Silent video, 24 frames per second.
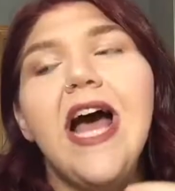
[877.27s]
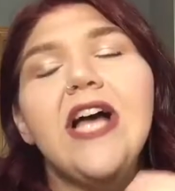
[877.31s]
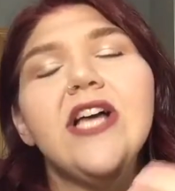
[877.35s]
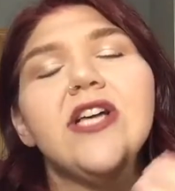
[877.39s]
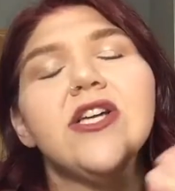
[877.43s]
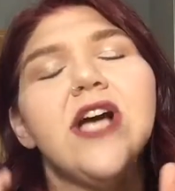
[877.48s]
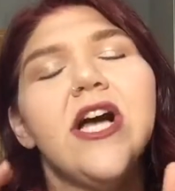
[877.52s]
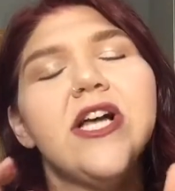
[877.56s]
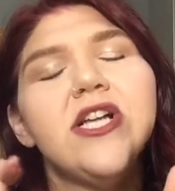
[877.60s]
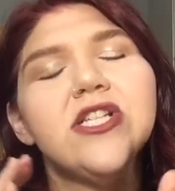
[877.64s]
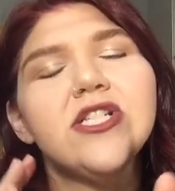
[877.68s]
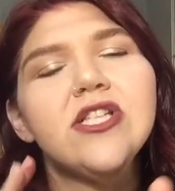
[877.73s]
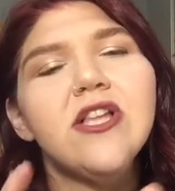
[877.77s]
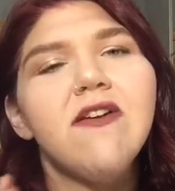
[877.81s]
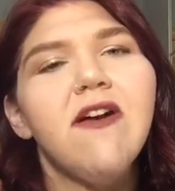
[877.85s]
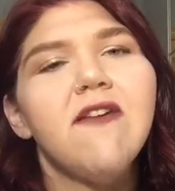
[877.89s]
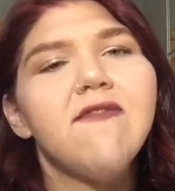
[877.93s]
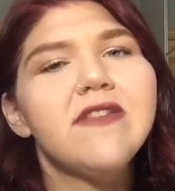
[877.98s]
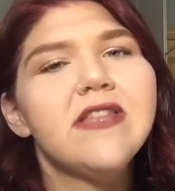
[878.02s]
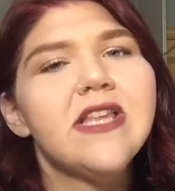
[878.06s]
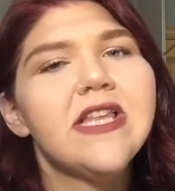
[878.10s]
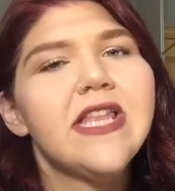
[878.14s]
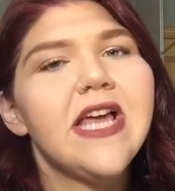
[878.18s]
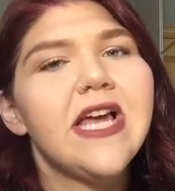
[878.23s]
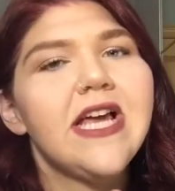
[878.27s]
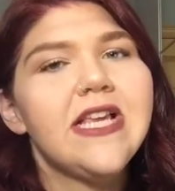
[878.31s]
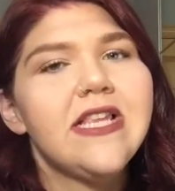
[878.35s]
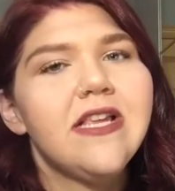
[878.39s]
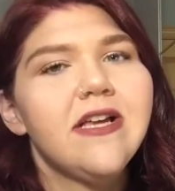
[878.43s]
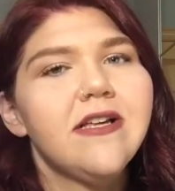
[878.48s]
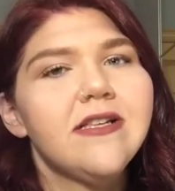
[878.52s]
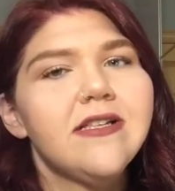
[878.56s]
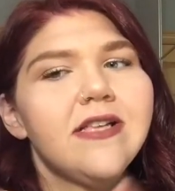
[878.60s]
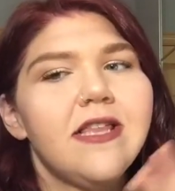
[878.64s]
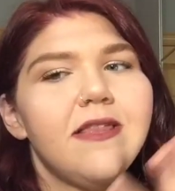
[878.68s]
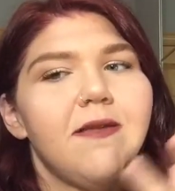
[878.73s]
I, I just love everything that he
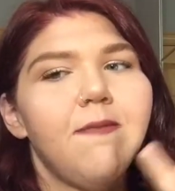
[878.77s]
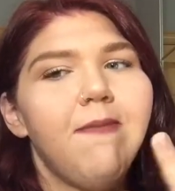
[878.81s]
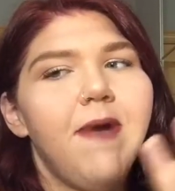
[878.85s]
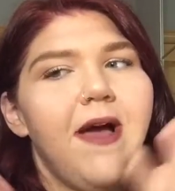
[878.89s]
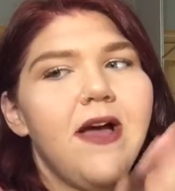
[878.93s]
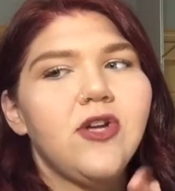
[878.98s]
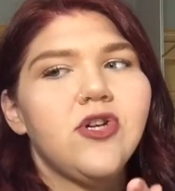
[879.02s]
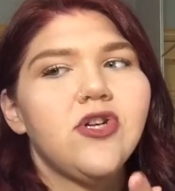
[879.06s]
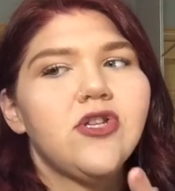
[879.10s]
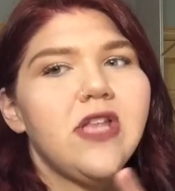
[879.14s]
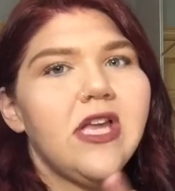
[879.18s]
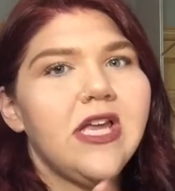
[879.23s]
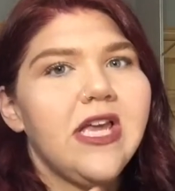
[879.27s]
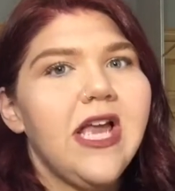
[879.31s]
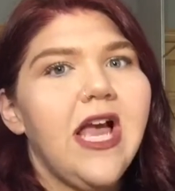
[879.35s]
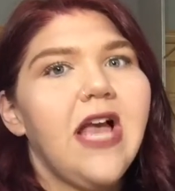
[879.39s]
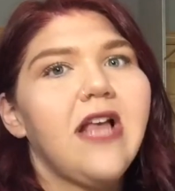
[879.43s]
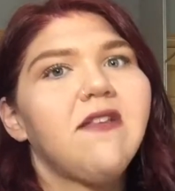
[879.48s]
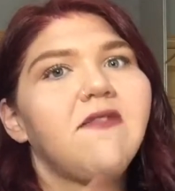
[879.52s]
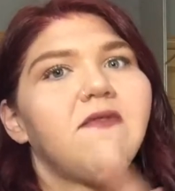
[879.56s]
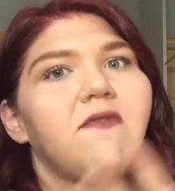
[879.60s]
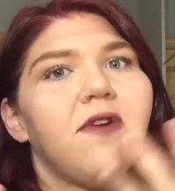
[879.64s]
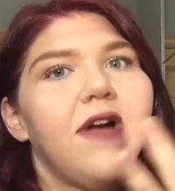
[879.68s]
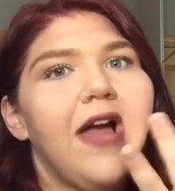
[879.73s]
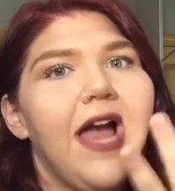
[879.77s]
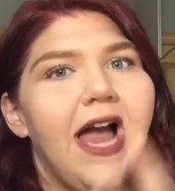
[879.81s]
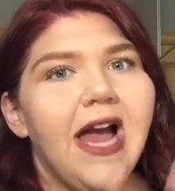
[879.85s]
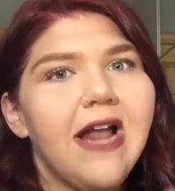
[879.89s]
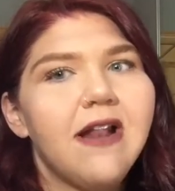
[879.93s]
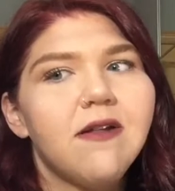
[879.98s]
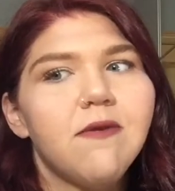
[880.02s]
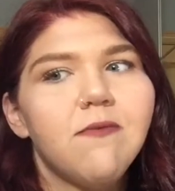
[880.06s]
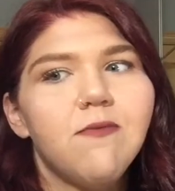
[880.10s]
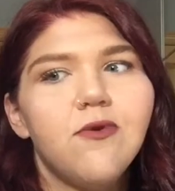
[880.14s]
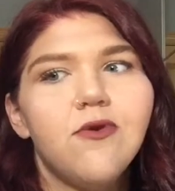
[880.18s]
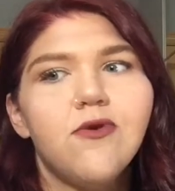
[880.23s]
does and the passion that he has for
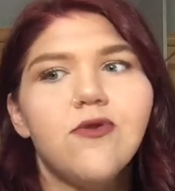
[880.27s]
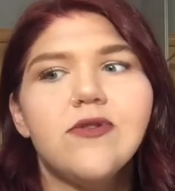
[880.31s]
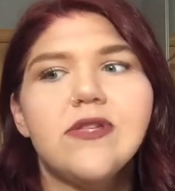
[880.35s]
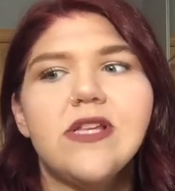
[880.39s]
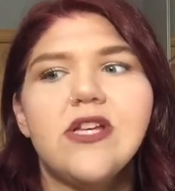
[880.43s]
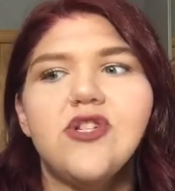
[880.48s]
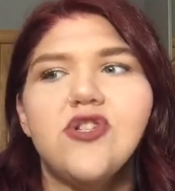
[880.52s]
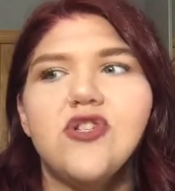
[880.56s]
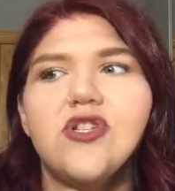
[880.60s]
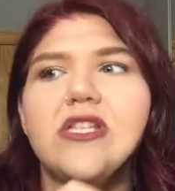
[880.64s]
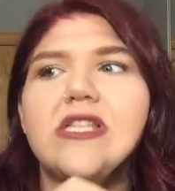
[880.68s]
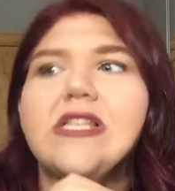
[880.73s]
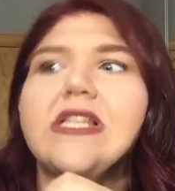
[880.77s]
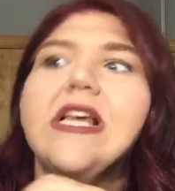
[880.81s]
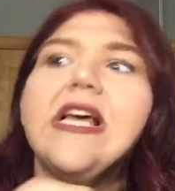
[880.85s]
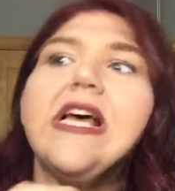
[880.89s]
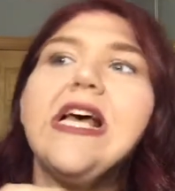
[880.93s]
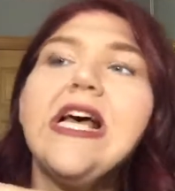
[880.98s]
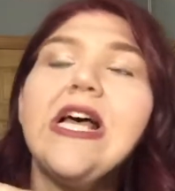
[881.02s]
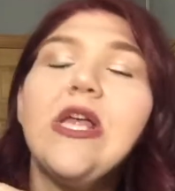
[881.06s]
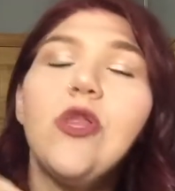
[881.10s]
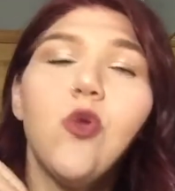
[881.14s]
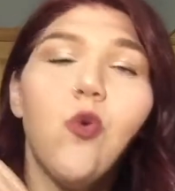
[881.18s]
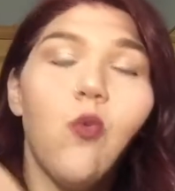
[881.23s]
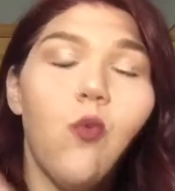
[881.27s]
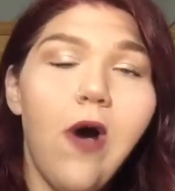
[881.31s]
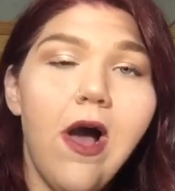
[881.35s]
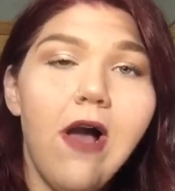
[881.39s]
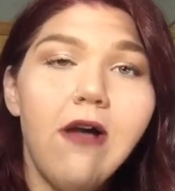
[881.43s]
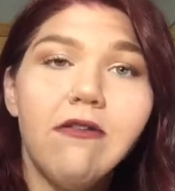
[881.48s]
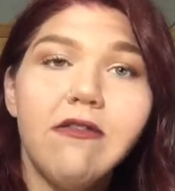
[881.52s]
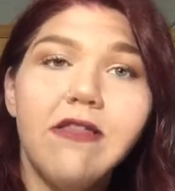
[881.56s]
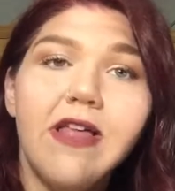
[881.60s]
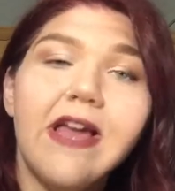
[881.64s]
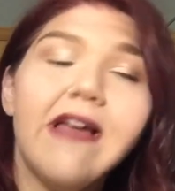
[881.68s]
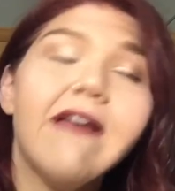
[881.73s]
animals and just the
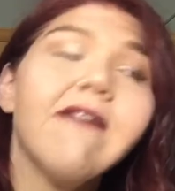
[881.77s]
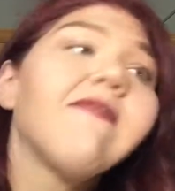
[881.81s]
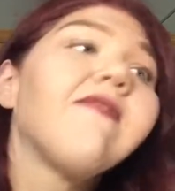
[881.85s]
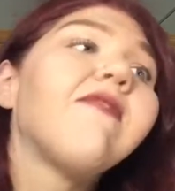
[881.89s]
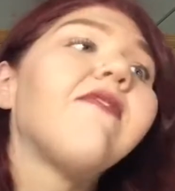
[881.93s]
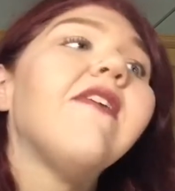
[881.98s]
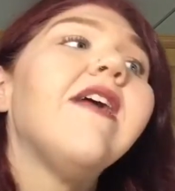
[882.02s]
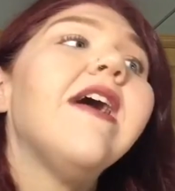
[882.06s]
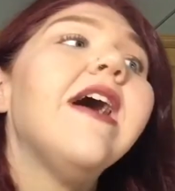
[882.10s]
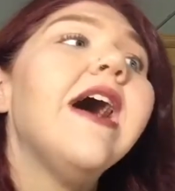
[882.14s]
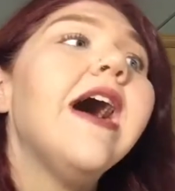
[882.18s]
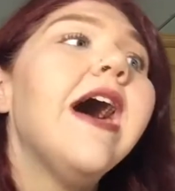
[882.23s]
wildlife.